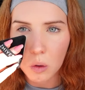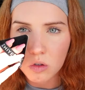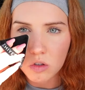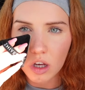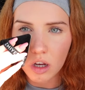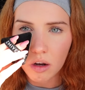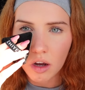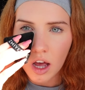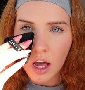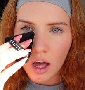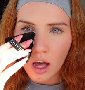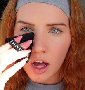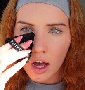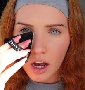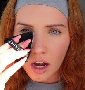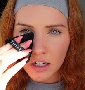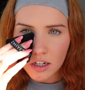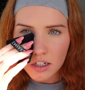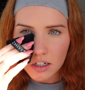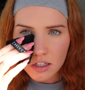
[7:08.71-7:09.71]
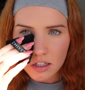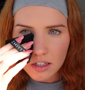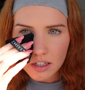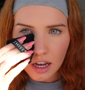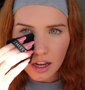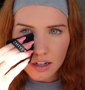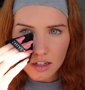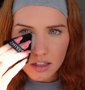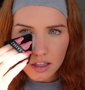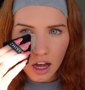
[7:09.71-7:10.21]
So I just
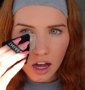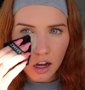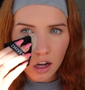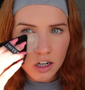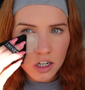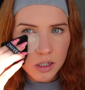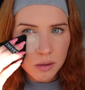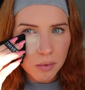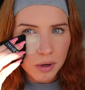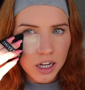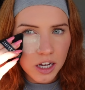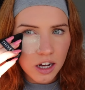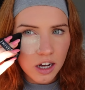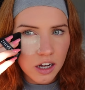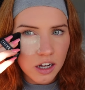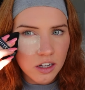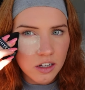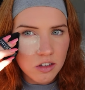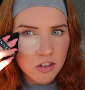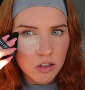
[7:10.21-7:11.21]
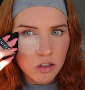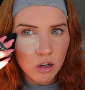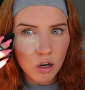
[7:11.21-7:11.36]
set that under my eyes.